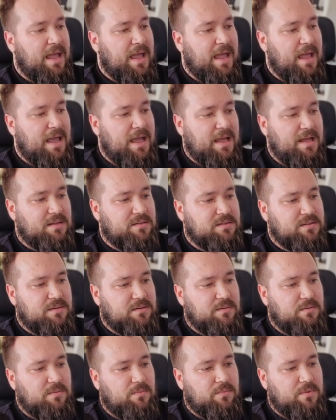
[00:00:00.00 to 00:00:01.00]
and
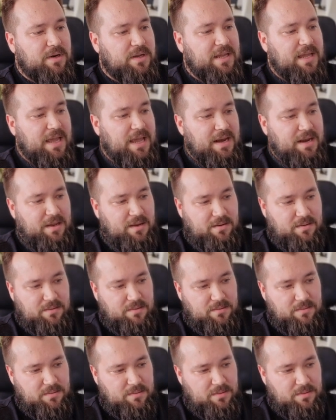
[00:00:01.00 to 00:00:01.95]
we're getting